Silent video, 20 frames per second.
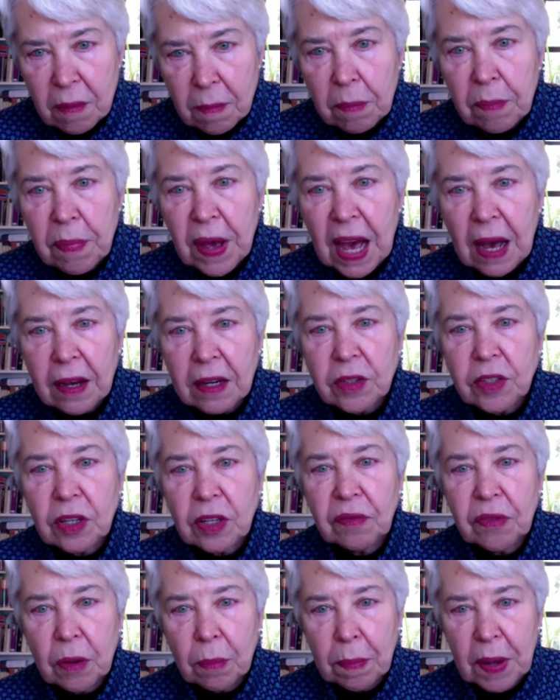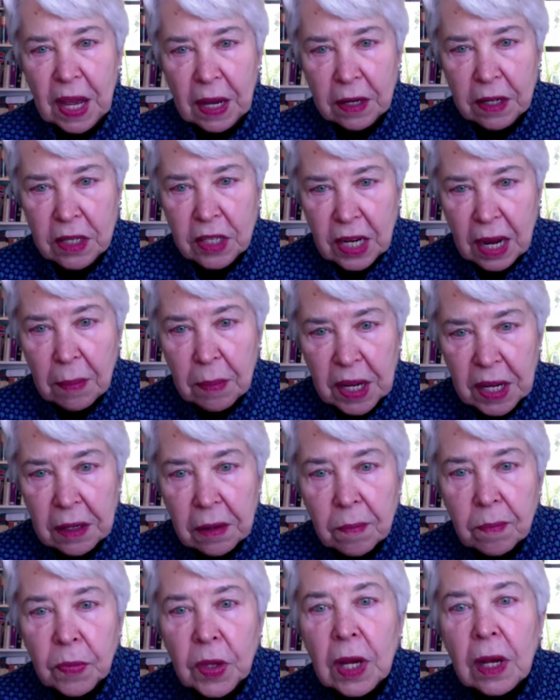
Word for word: impact of the pandemic